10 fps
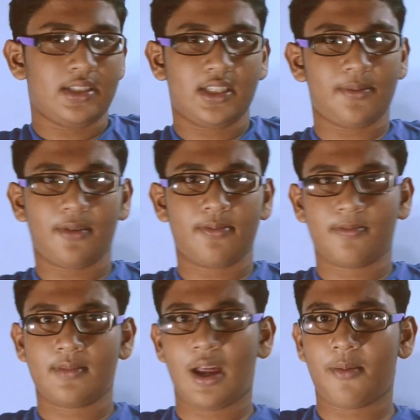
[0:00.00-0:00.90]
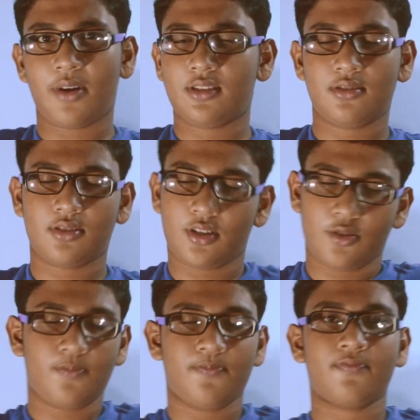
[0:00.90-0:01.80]
cheaper camera
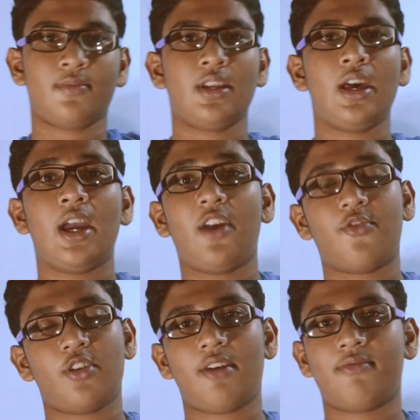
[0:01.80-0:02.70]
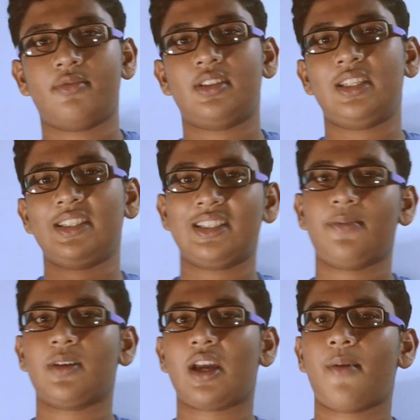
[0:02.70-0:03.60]
so if you have these
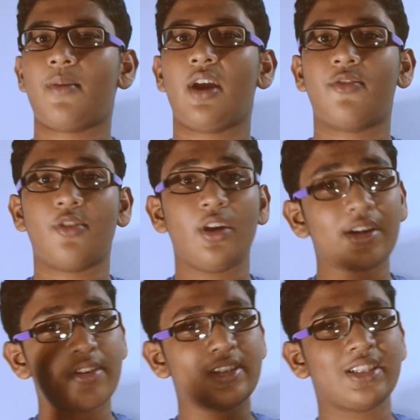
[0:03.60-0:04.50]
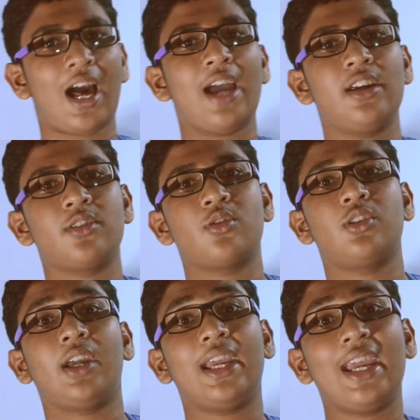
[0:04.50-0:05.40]
cheaper camera if you increase the ISO the
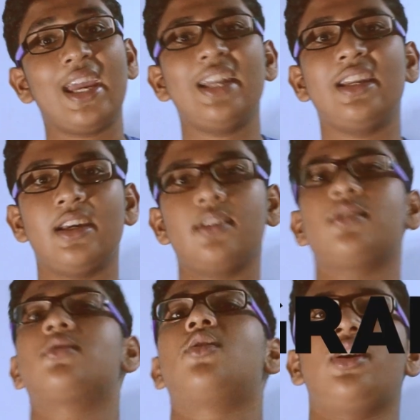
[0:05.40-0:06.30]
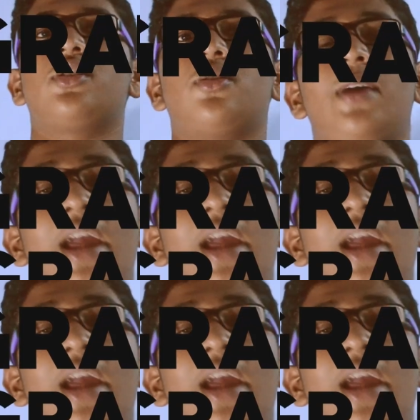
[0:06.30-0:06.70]
gain is going to be